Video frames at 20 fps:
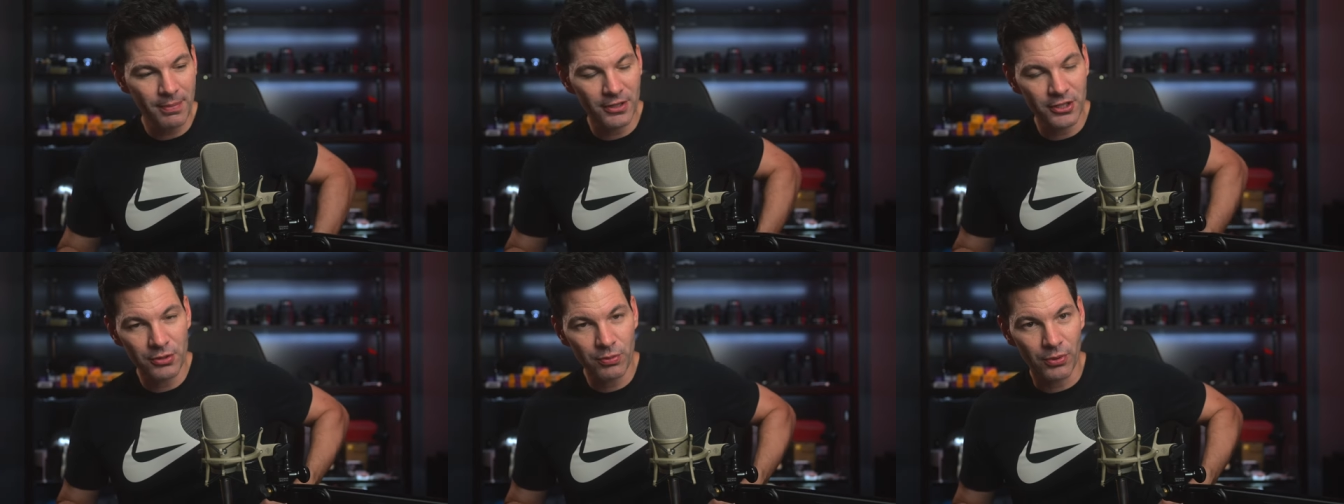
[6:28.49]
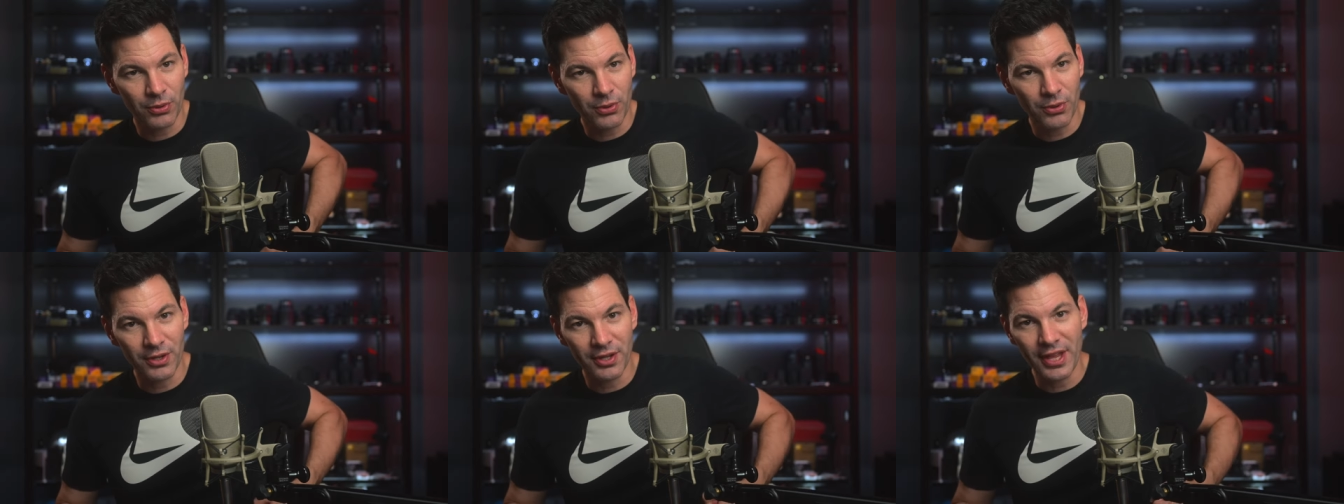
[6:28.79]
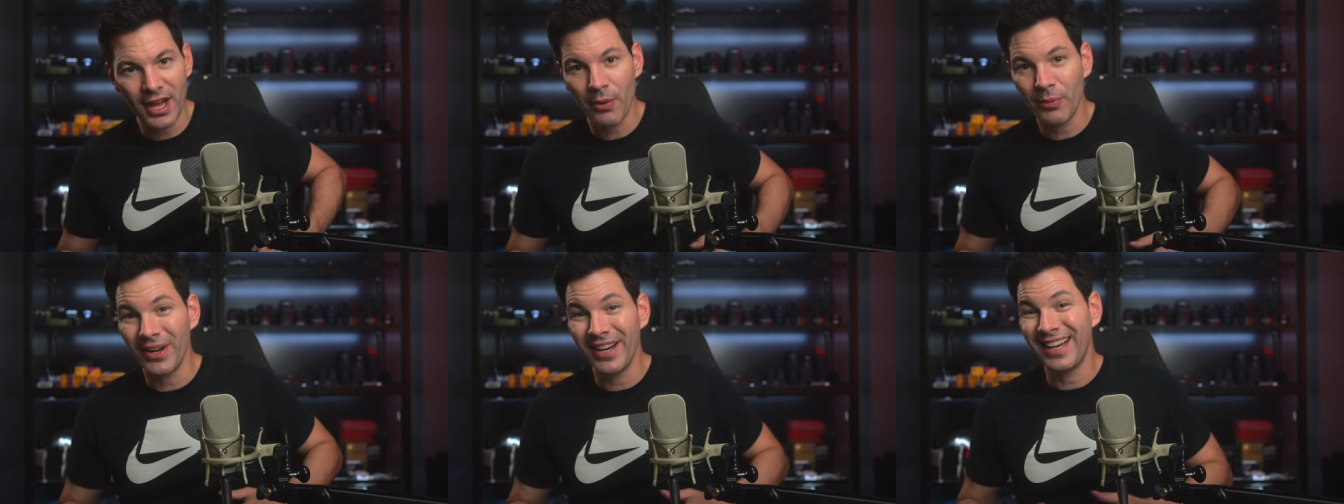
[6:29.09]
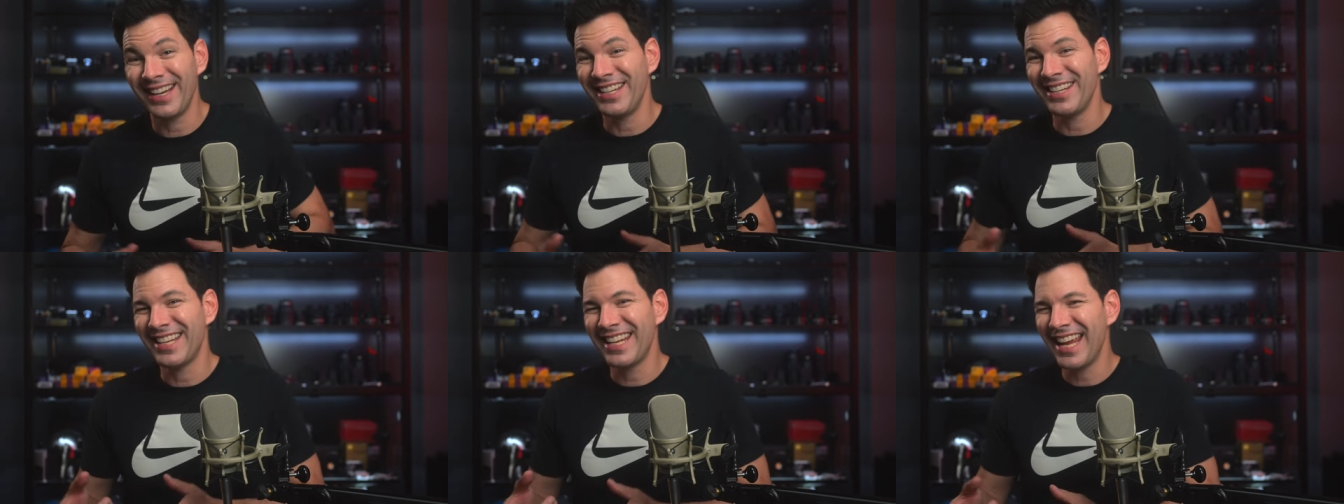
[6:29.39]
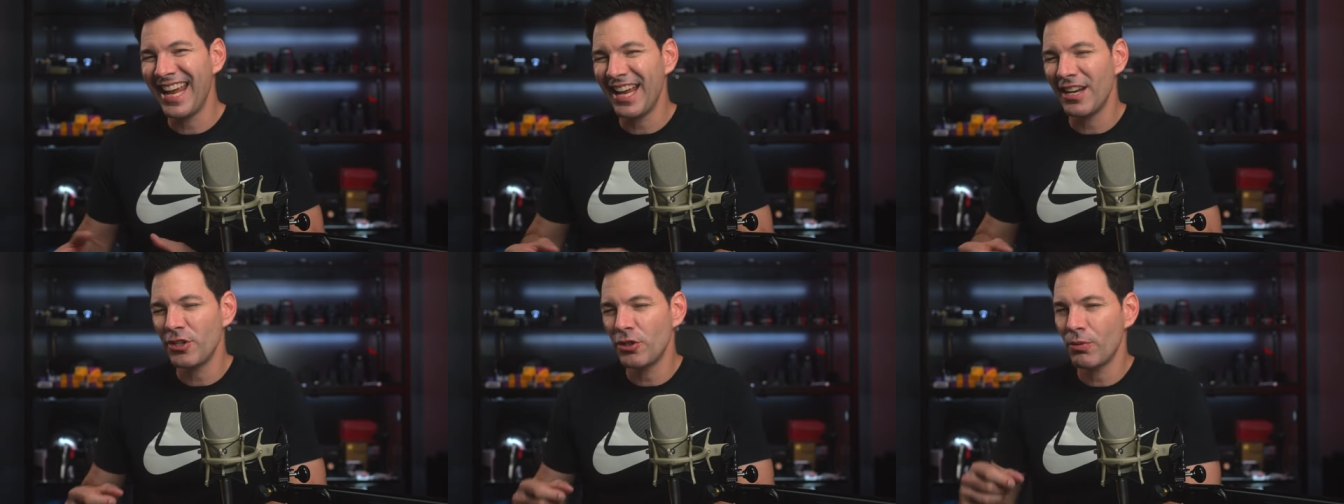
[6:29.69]
I just will hold it that way. You
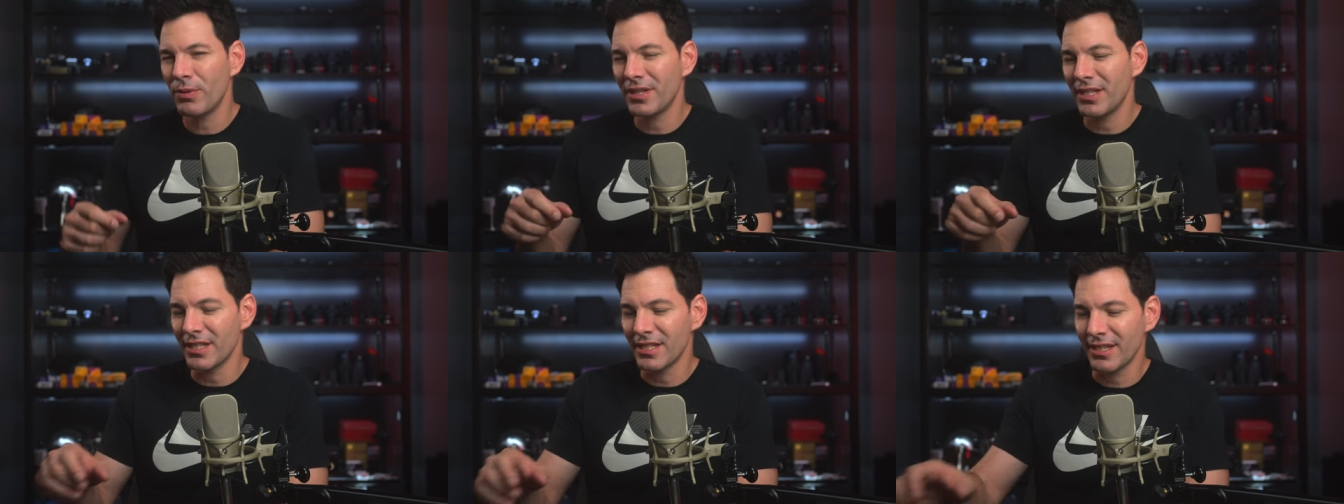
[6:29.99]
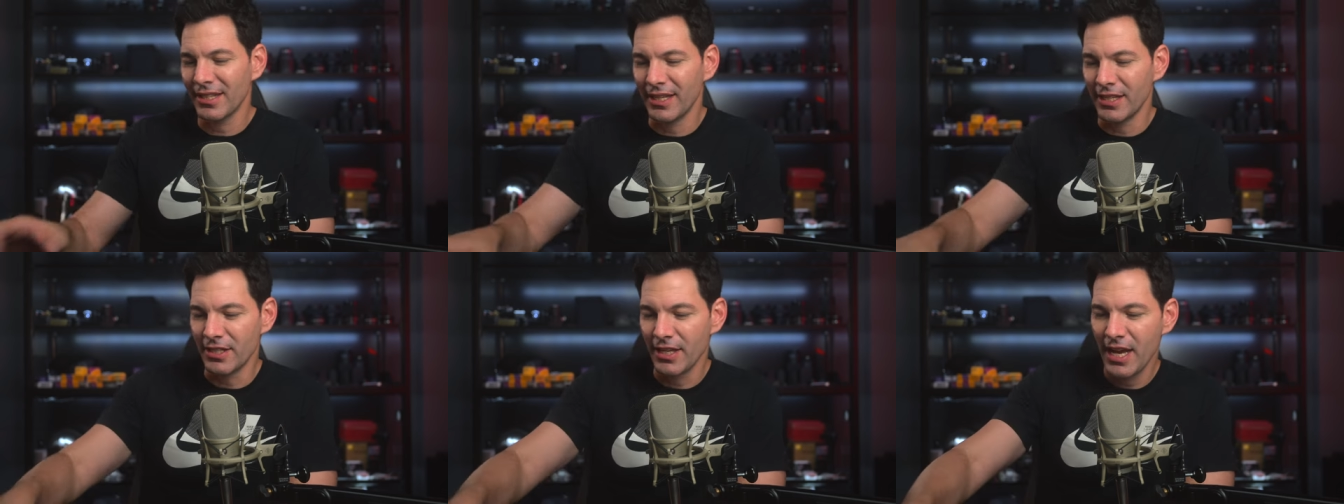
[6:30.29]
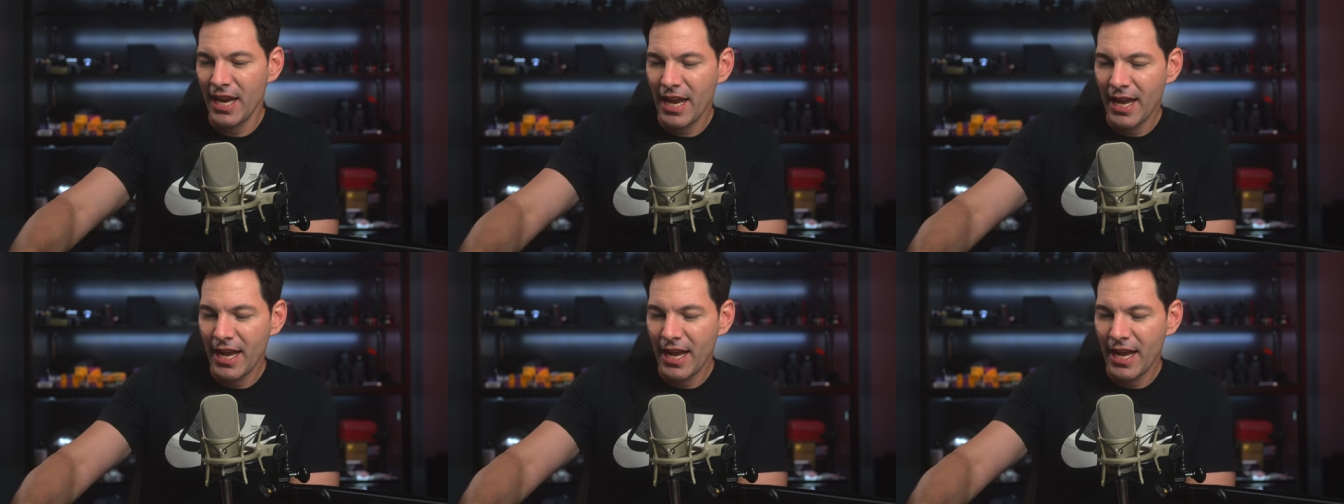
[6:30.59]
can't do it with this lens.